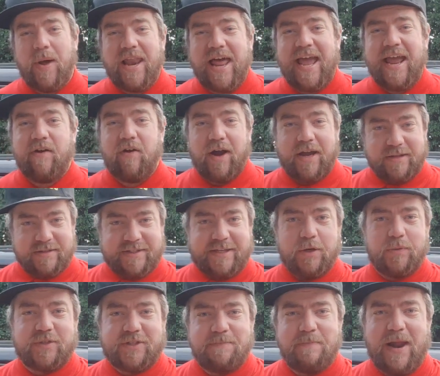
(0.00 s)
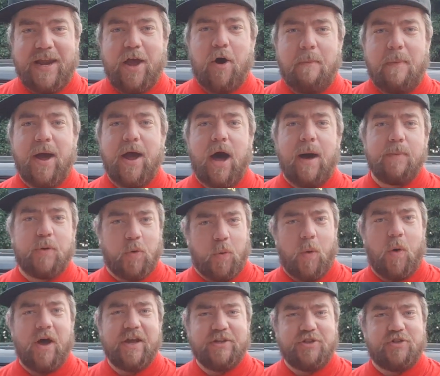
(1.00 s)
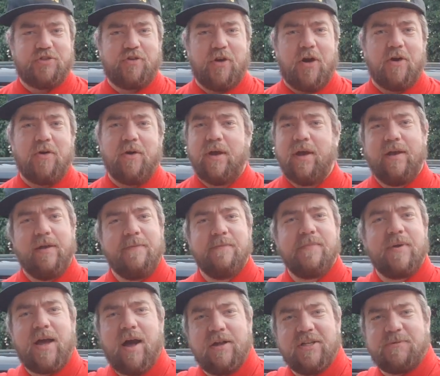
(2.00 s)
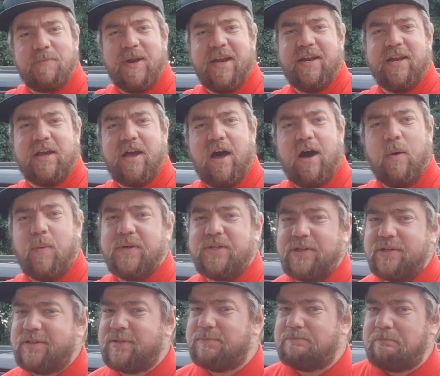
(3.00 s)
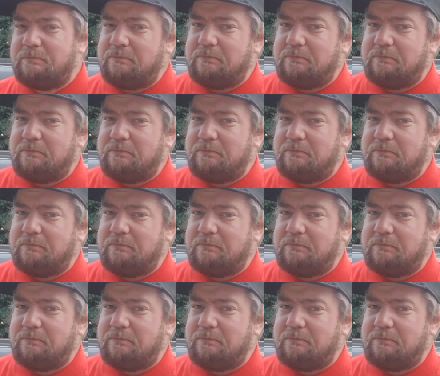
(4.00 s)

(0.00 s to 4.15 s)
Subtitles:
later, I can still smell it on my arm quite strong. Can't smell it in the car, which is...